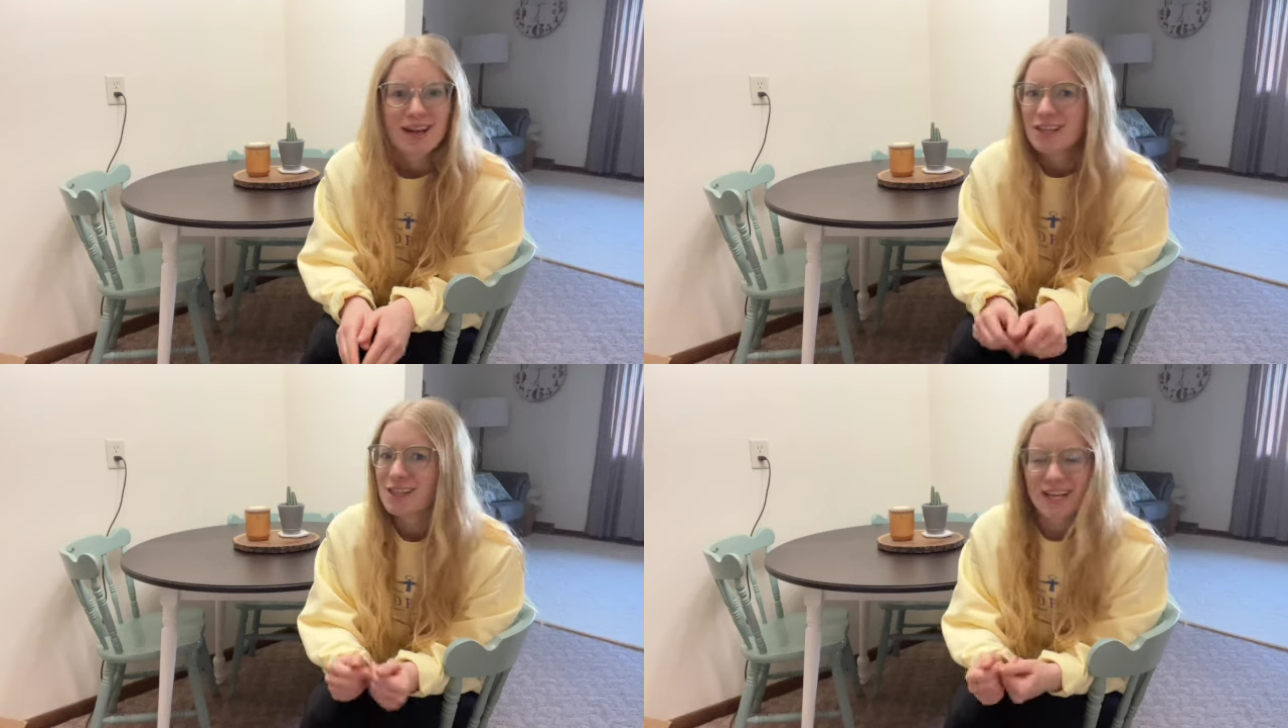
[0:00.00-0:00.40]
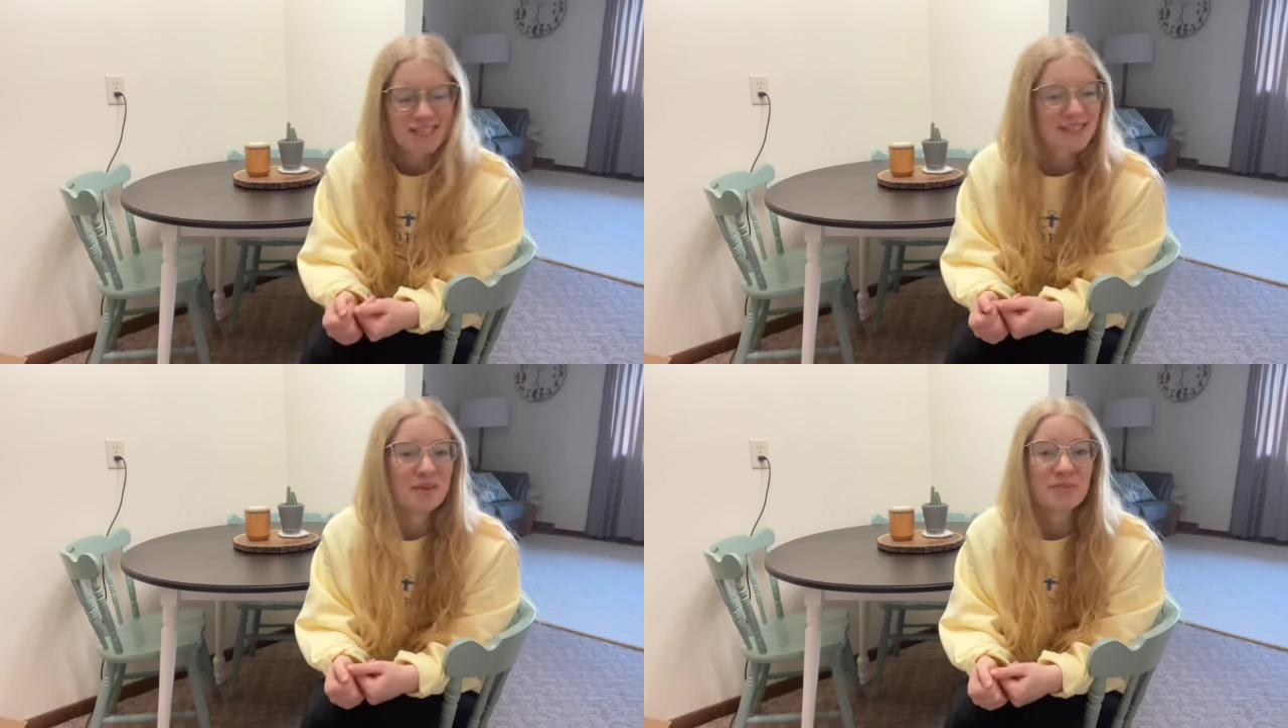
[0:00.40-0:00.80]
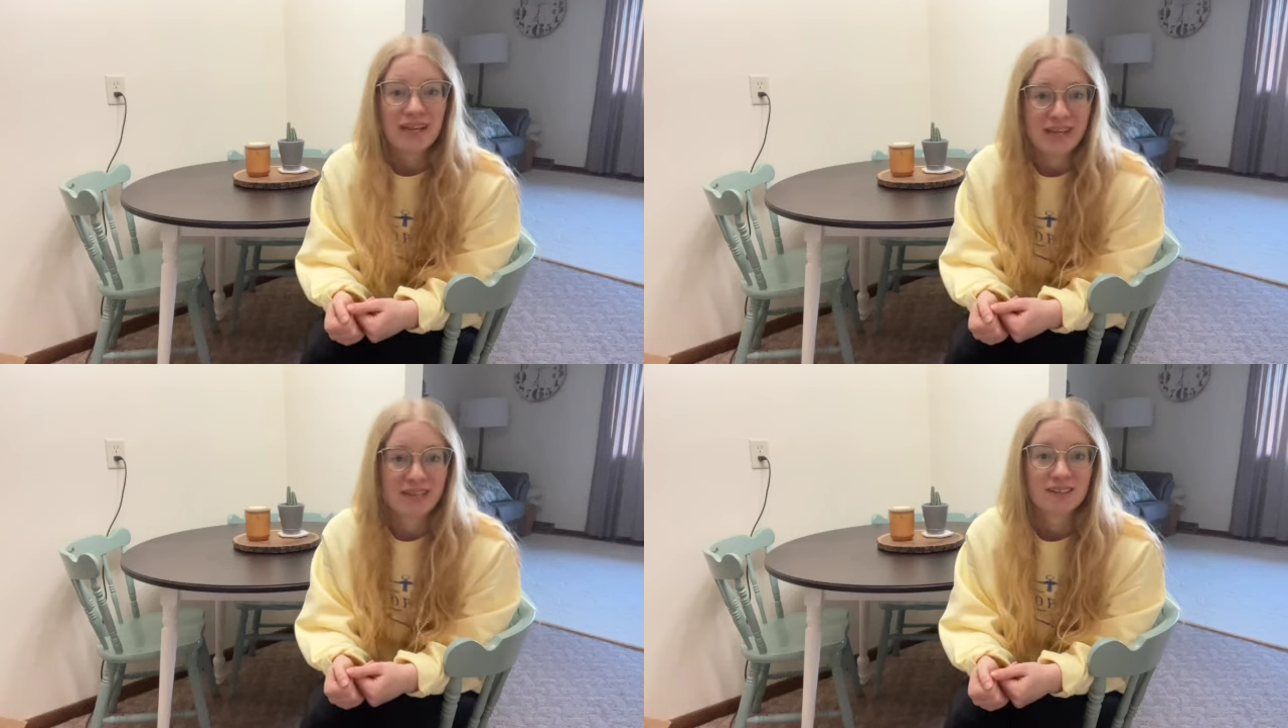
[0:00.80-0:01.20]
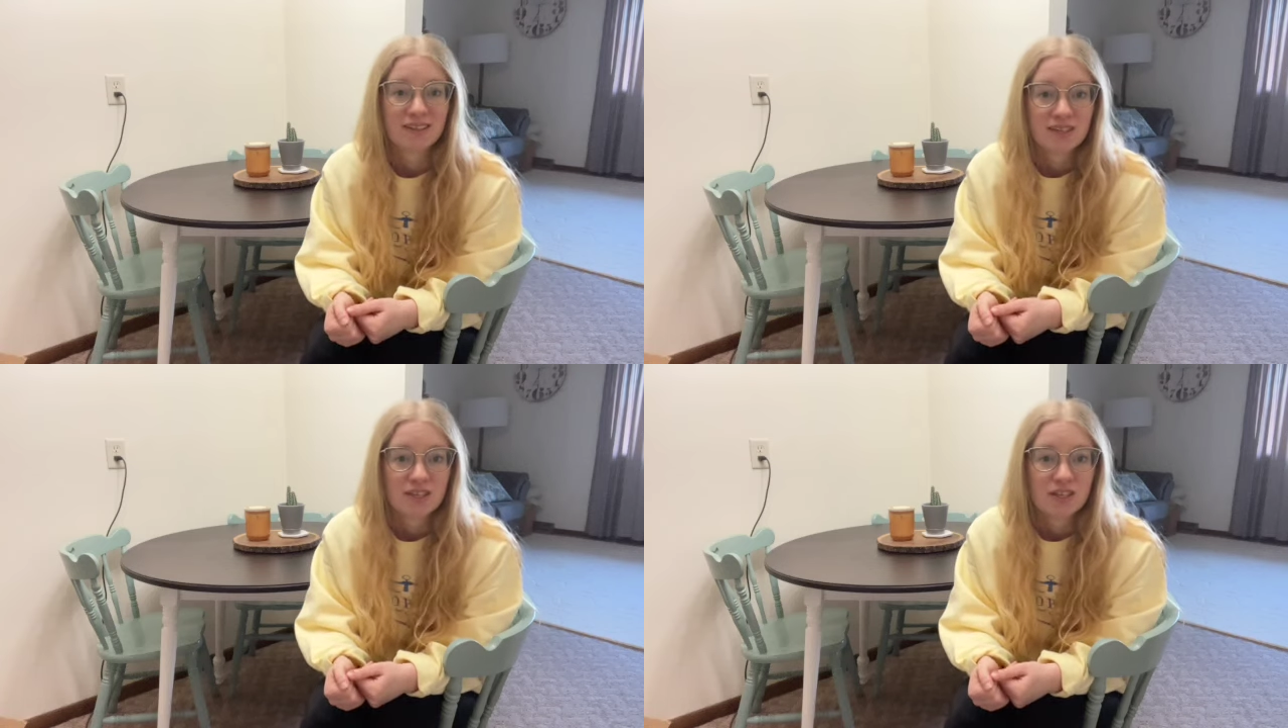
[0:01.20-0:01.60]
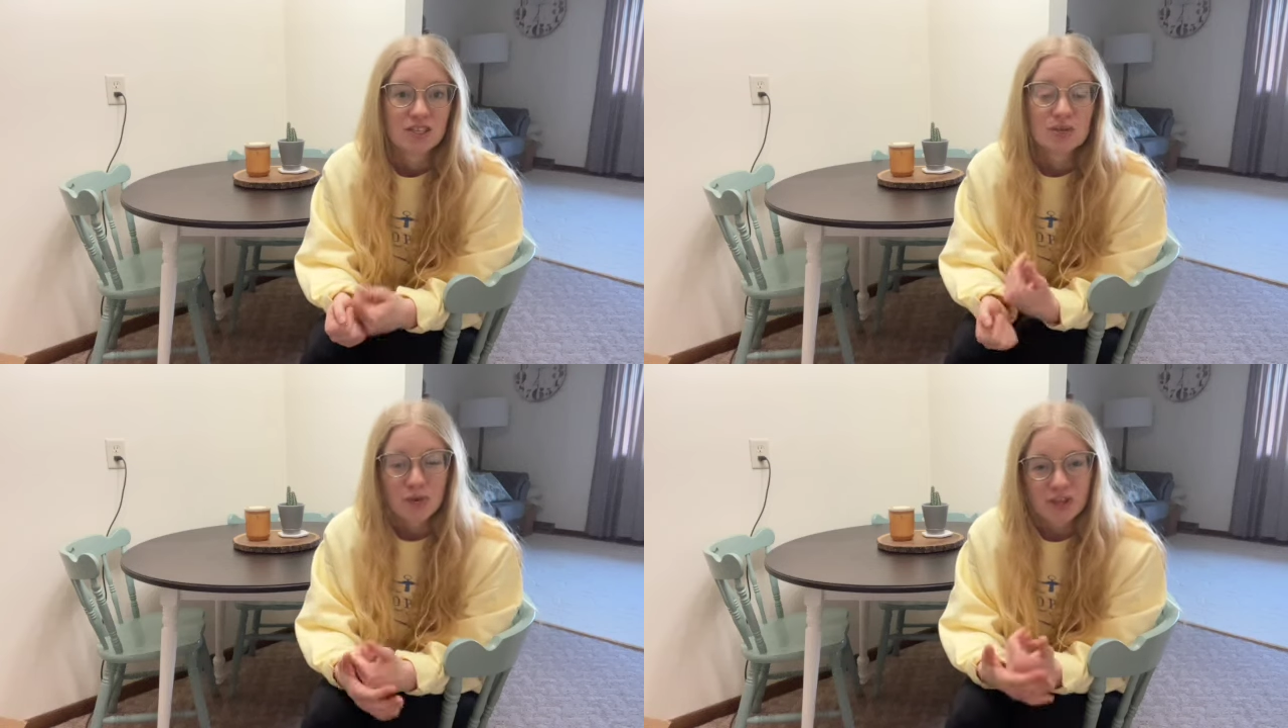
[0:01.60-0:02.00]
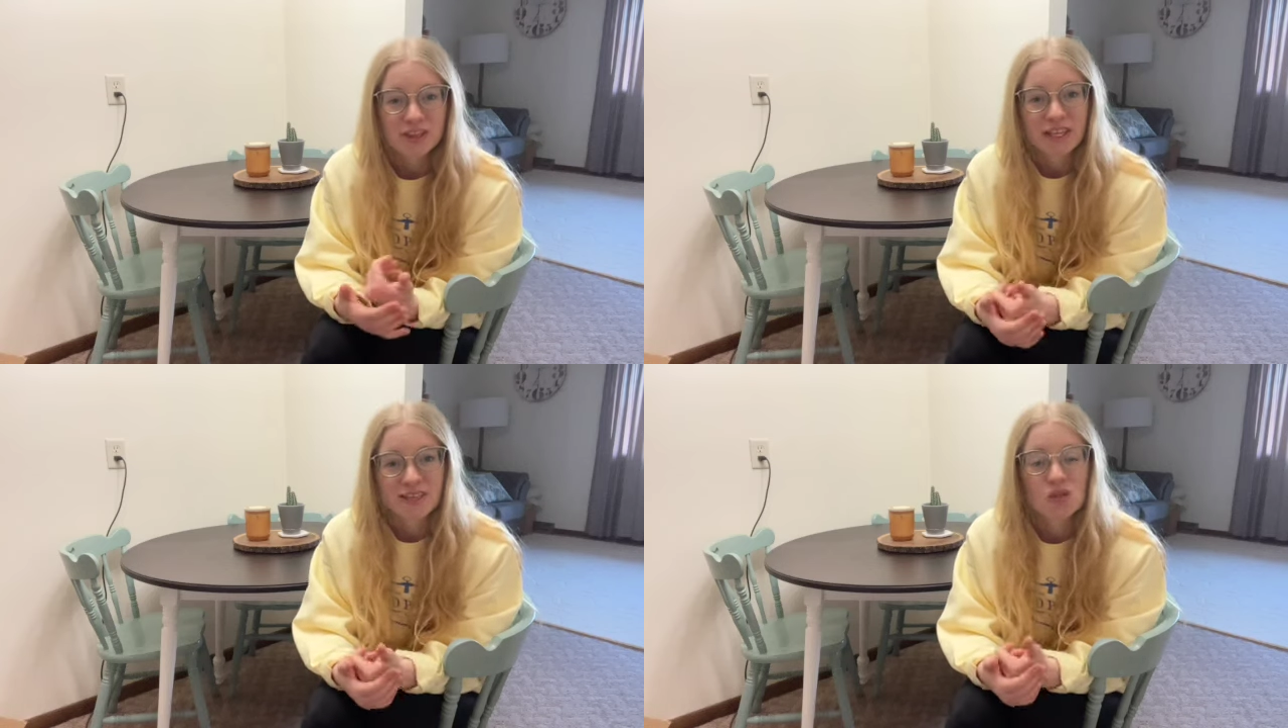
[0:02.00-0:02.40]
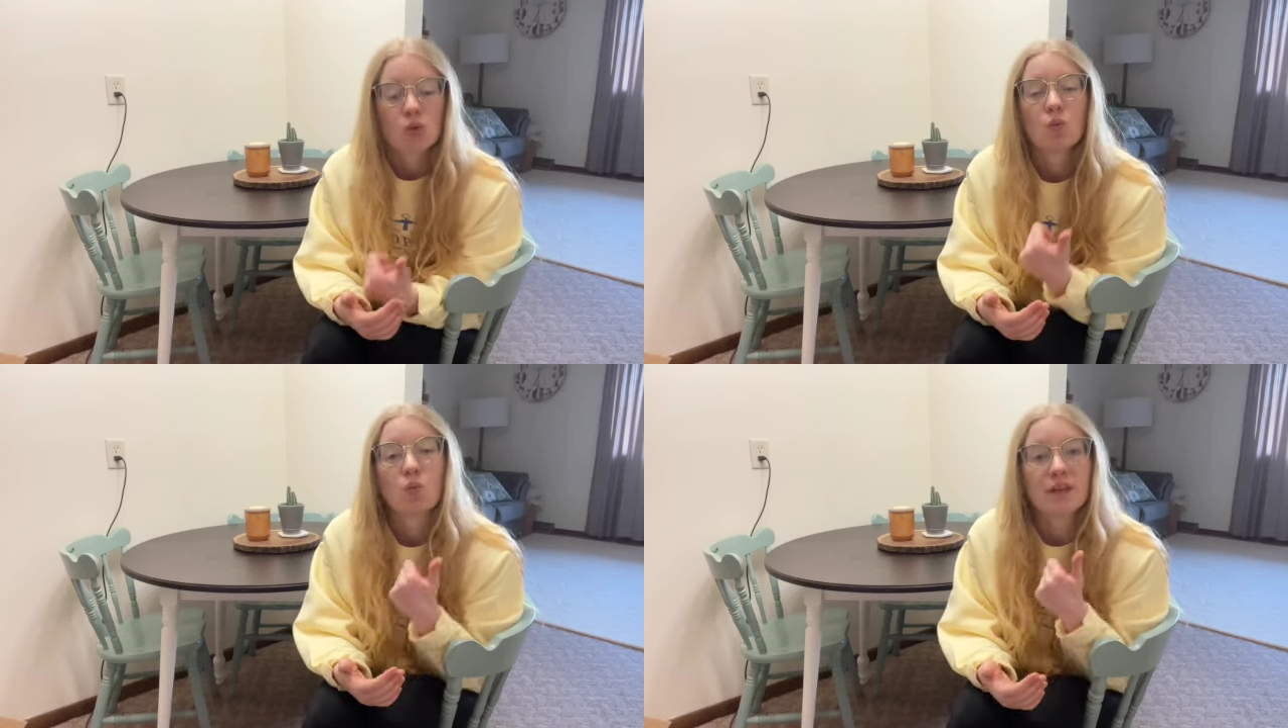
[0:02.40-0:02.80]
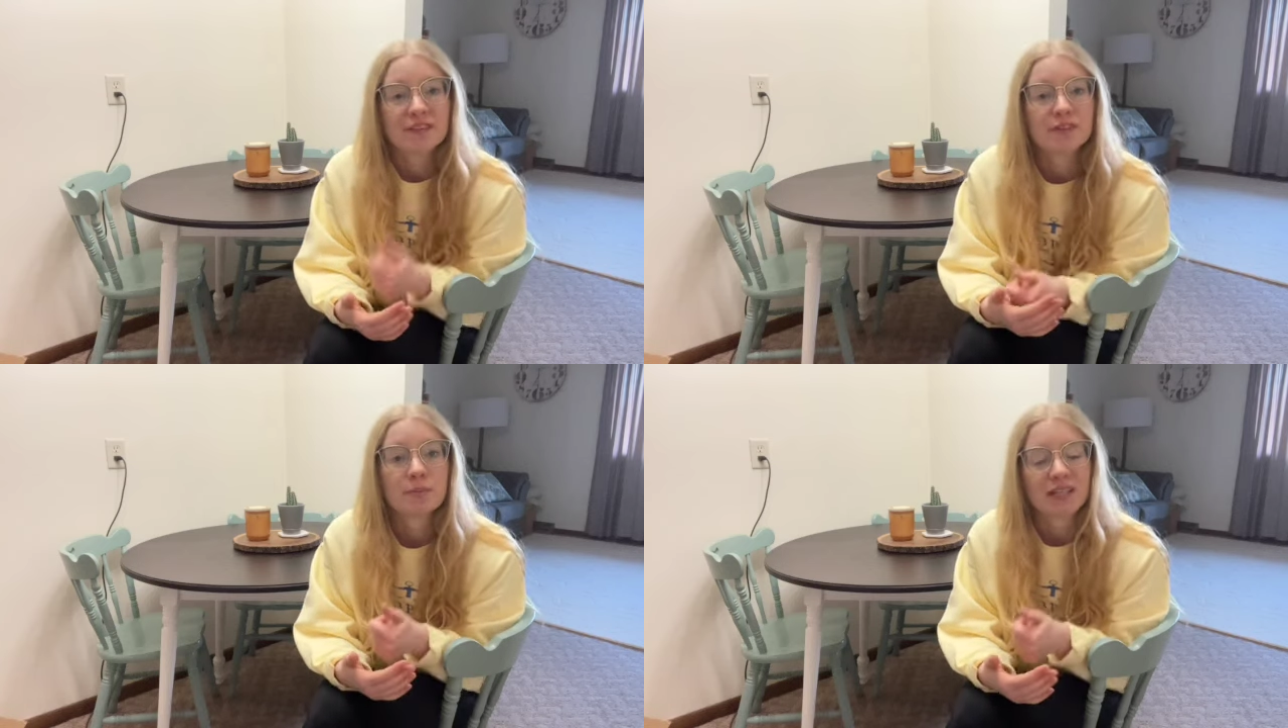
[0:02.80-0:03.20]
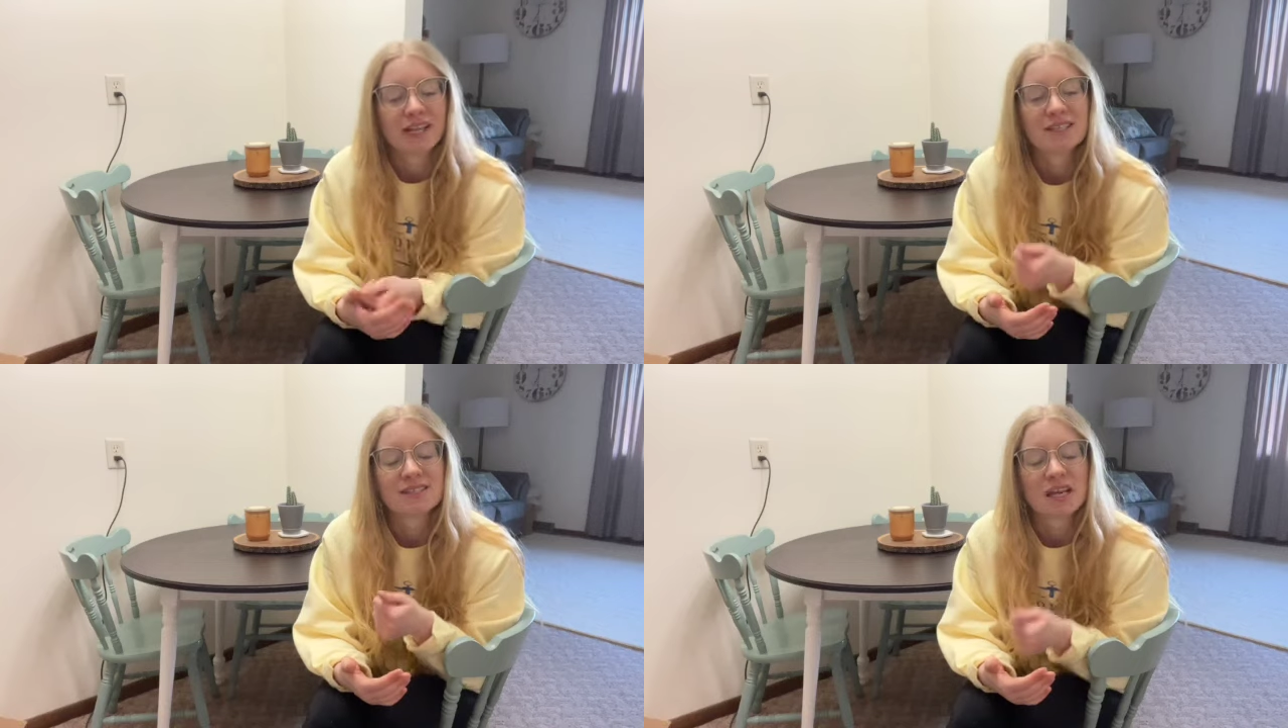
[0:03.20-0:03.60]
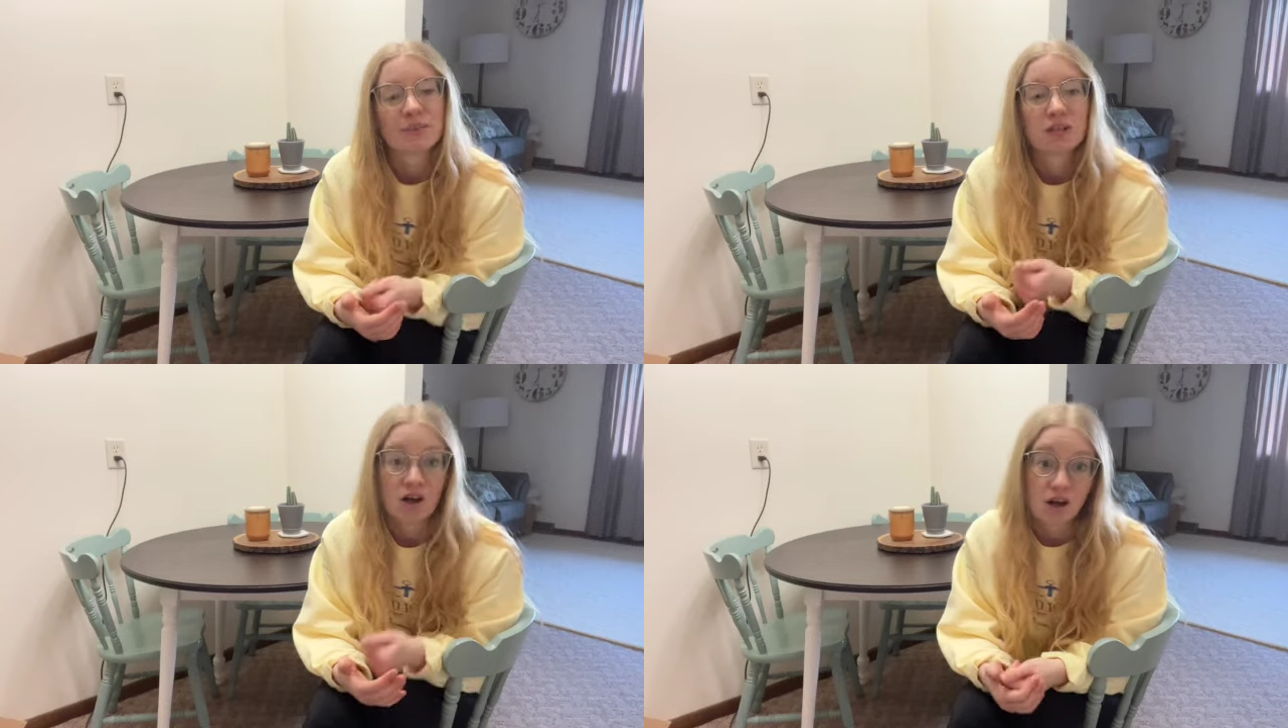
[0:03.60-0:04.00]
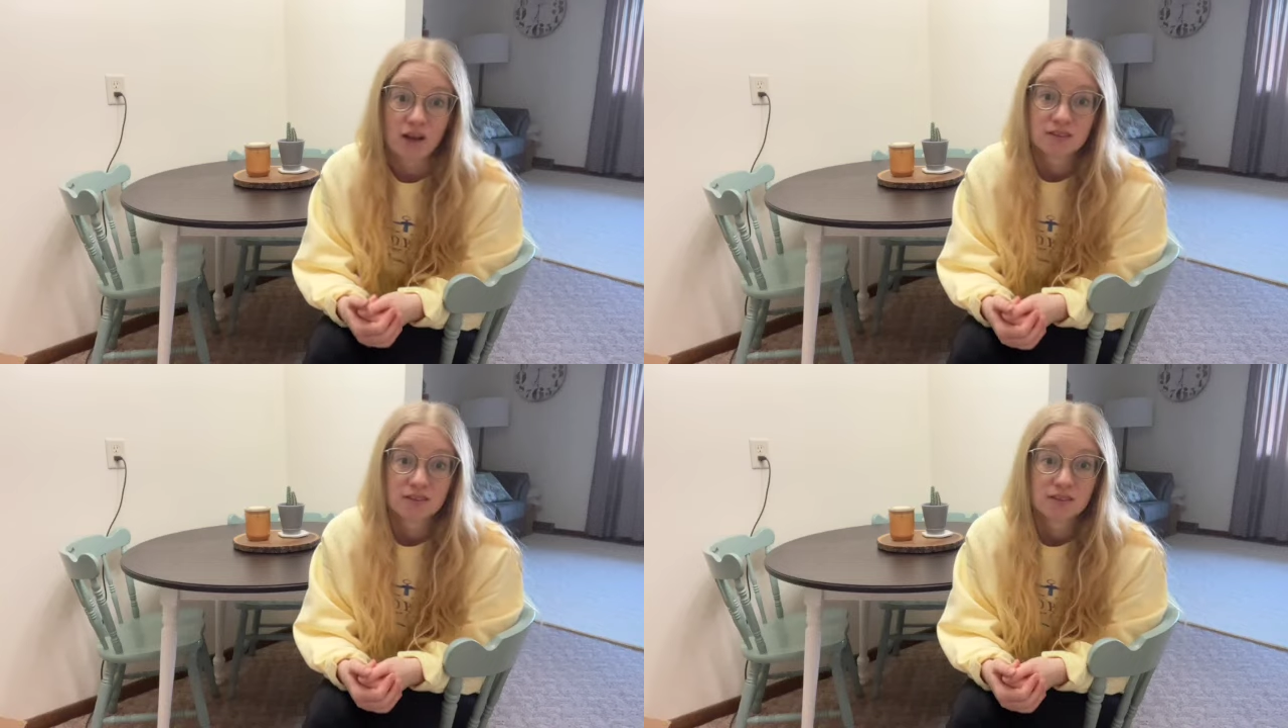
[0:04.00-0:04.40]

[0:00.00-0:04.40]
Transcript: less than a minute, to put things in the place they belong.